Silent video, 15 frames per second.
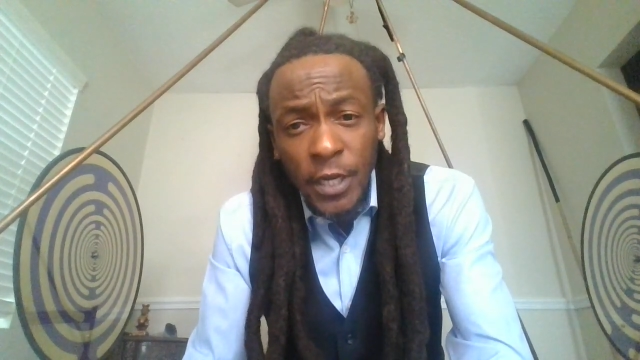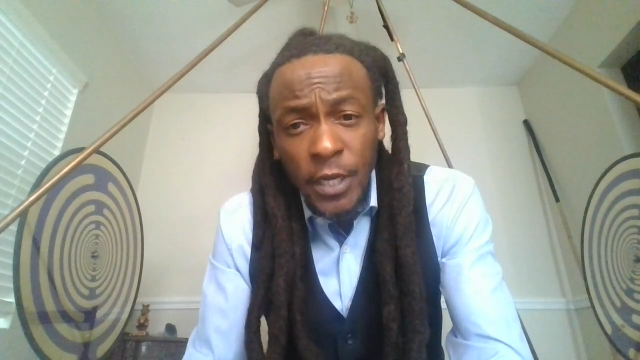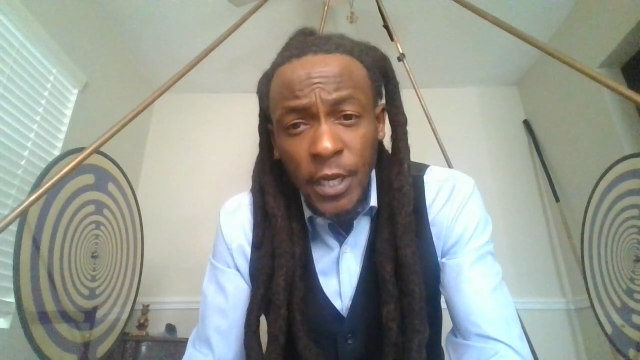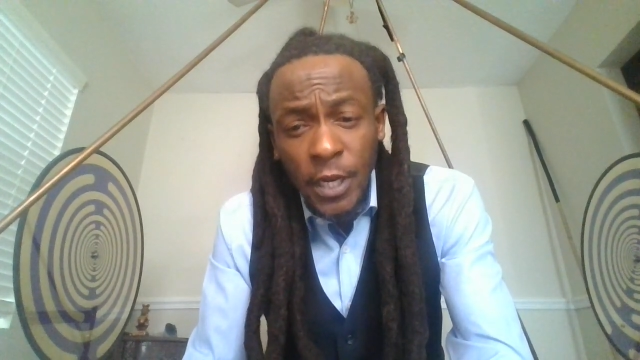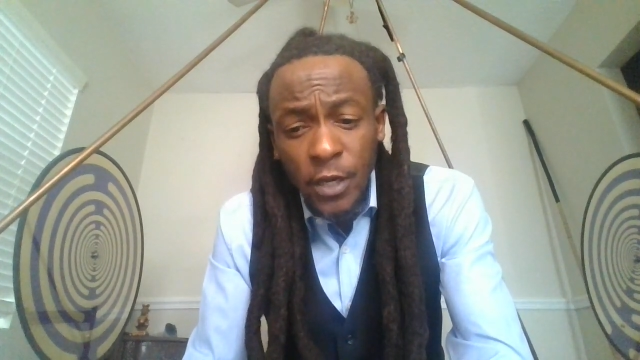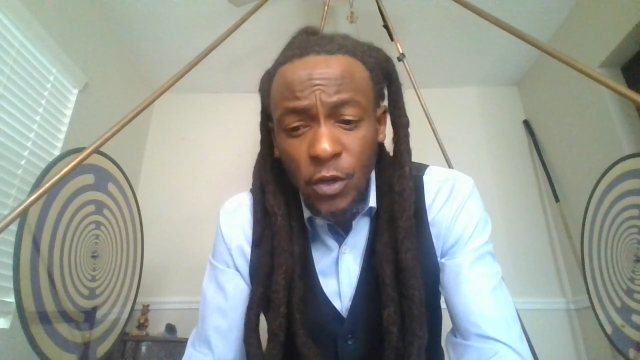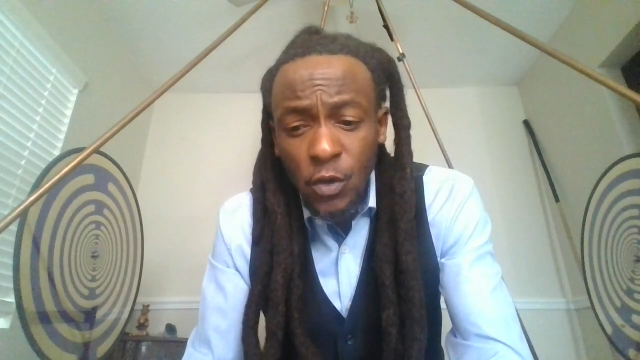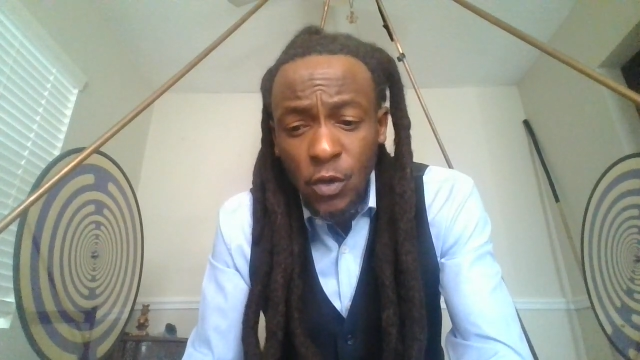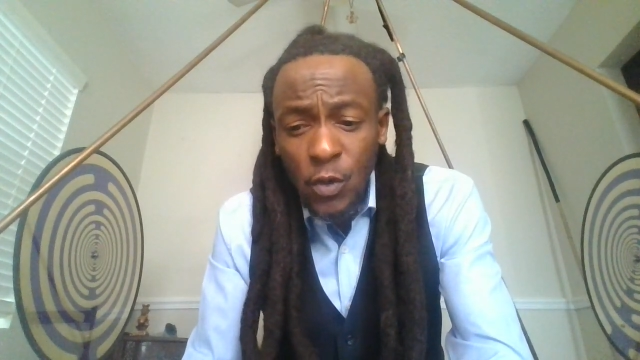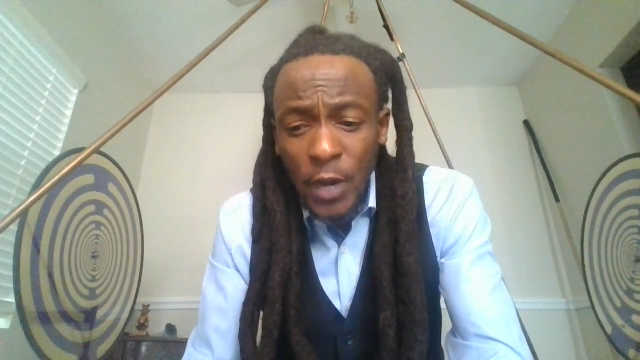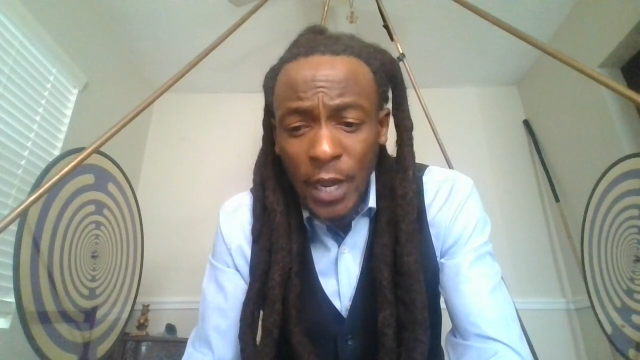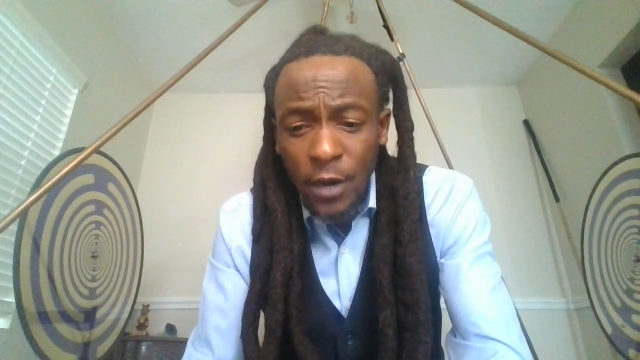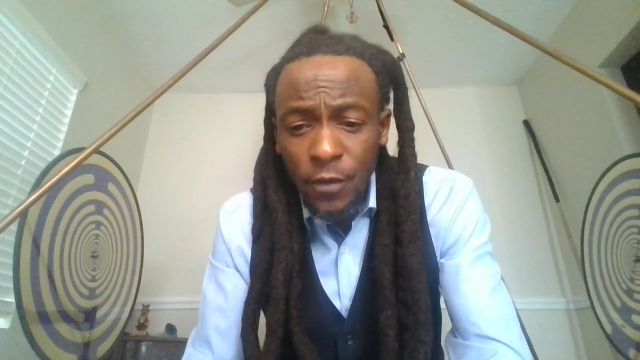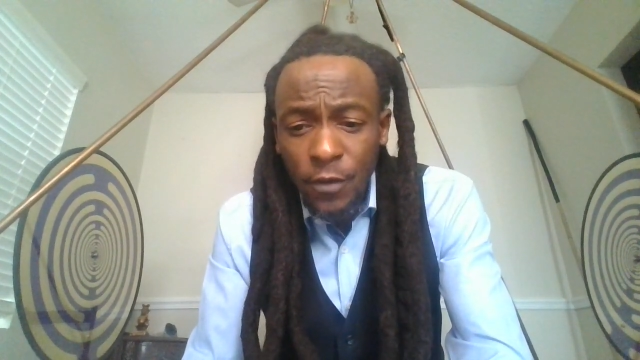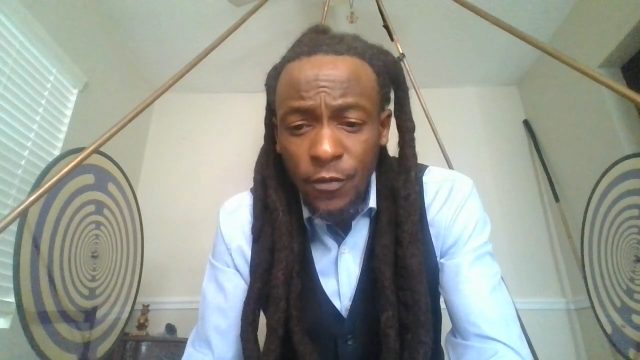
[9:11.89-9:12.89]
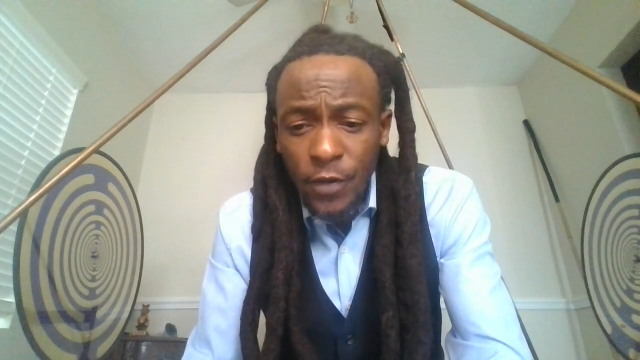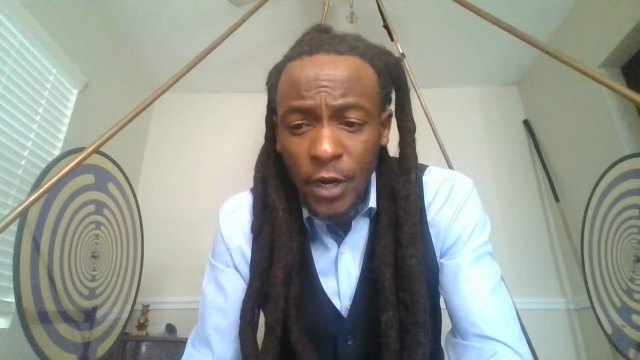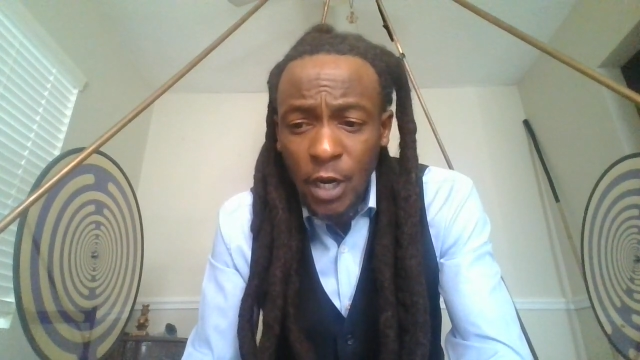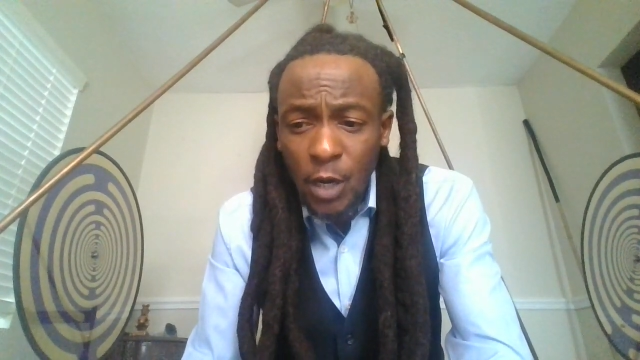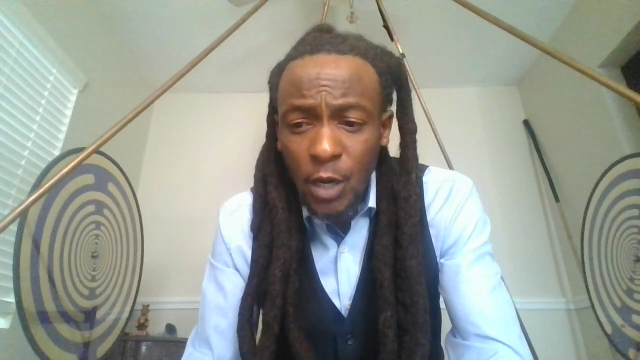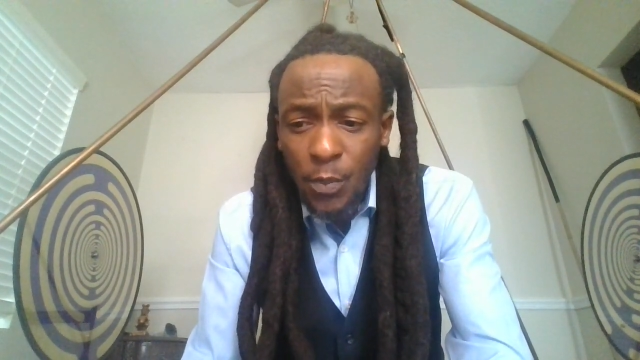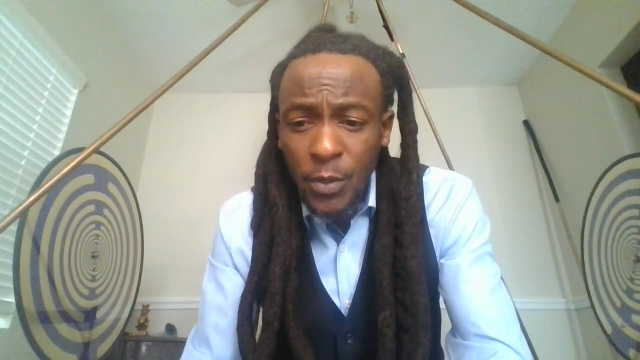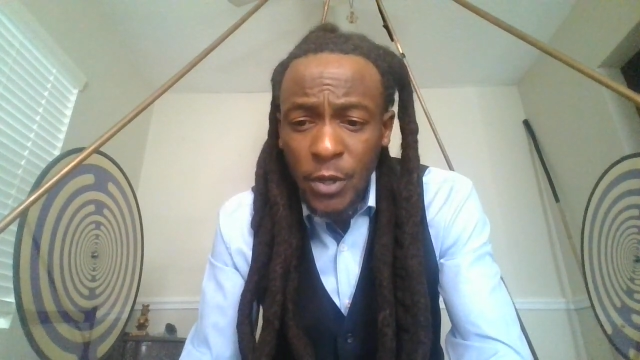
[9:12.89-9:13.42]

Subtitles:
and then you have a